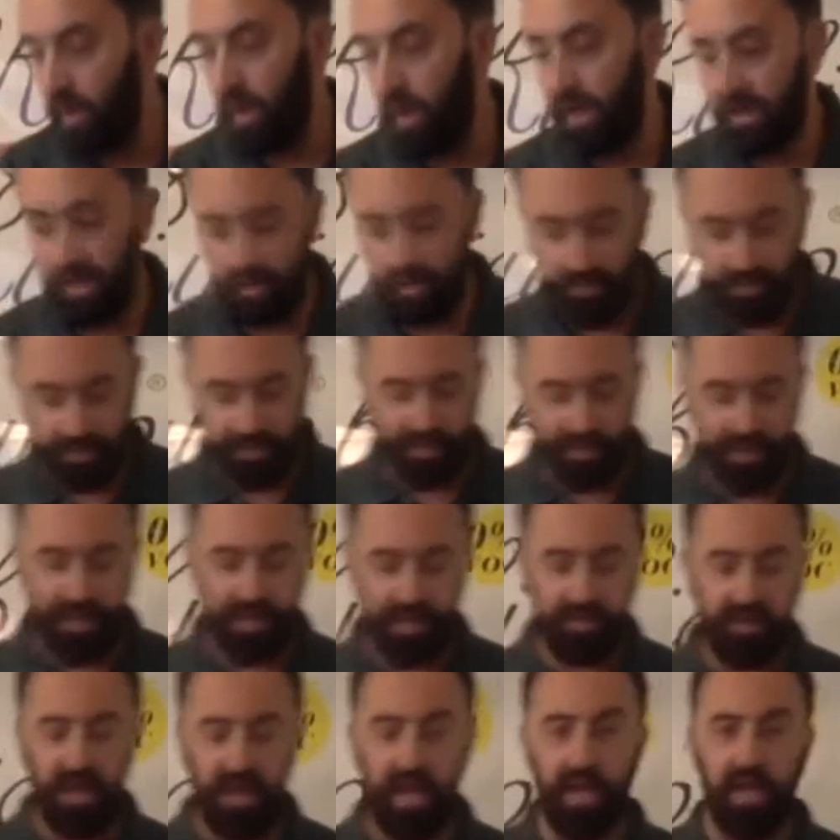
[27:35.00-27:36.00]
another
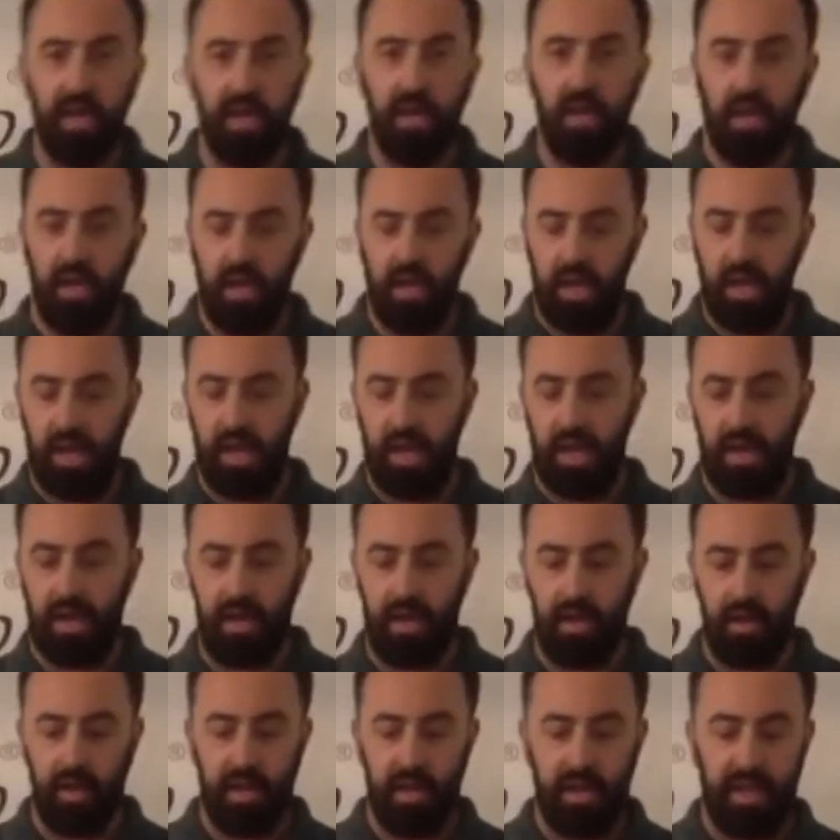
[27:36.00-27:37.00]
thing that
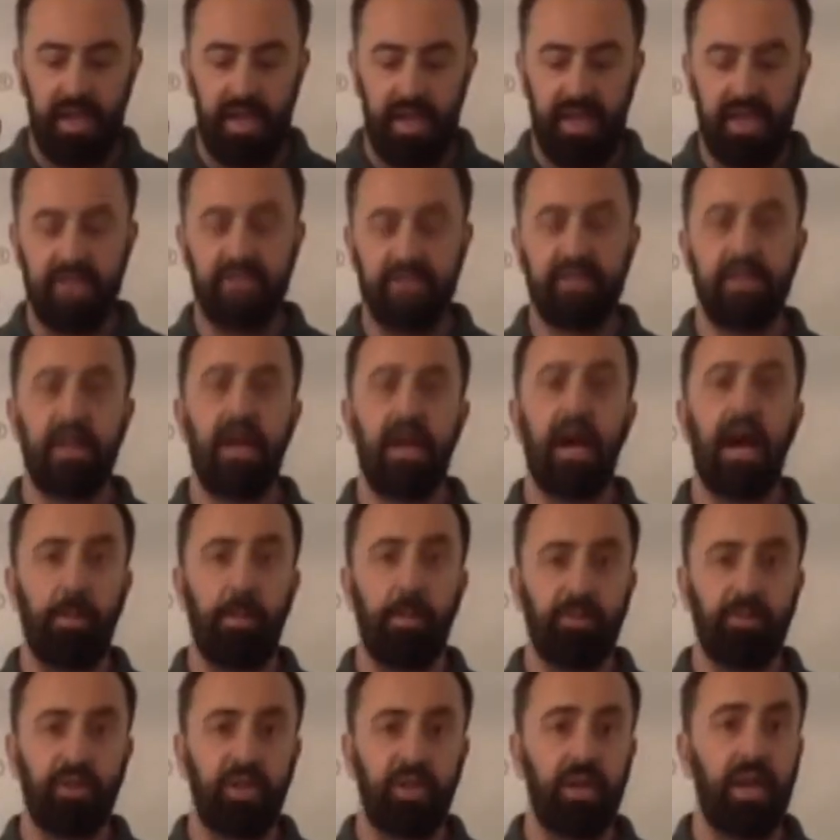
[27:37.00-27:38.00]
is an
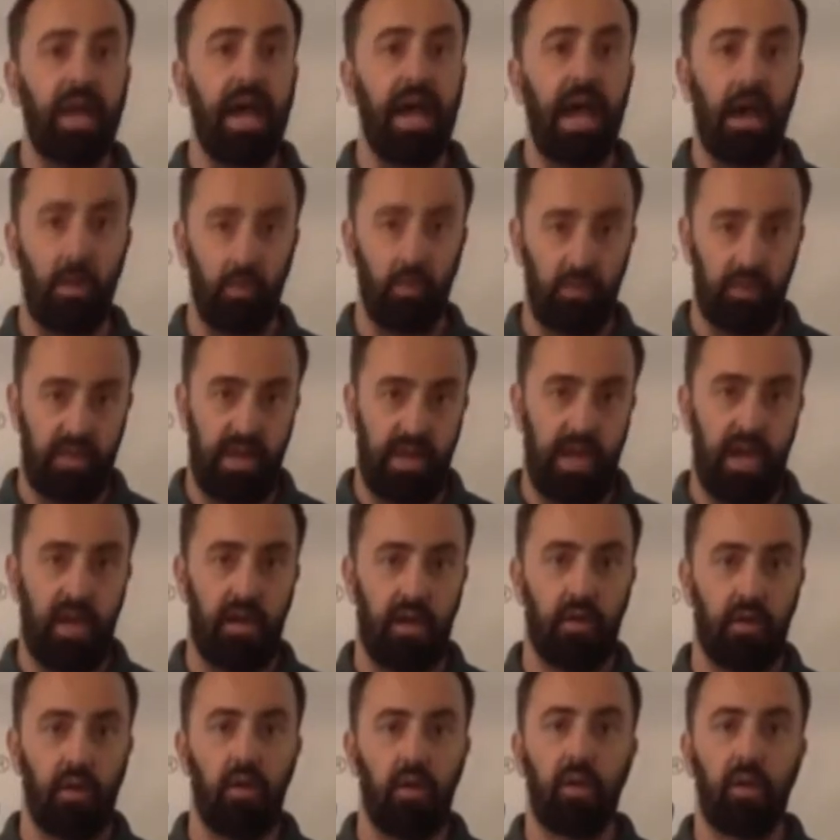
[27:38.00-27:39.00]
option out
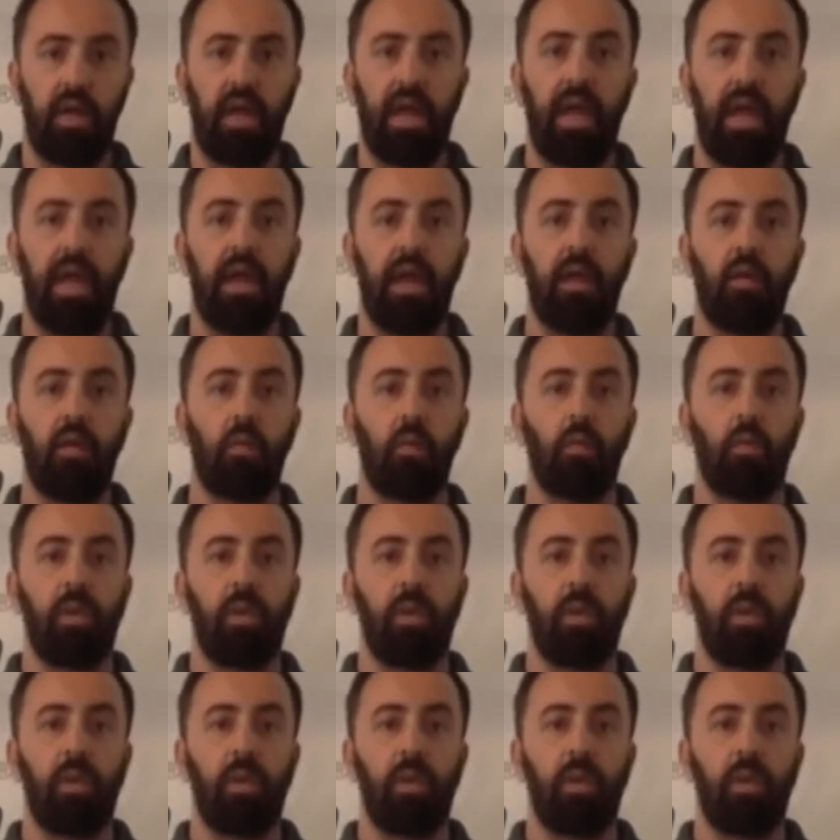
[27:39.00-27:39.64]
there, okay?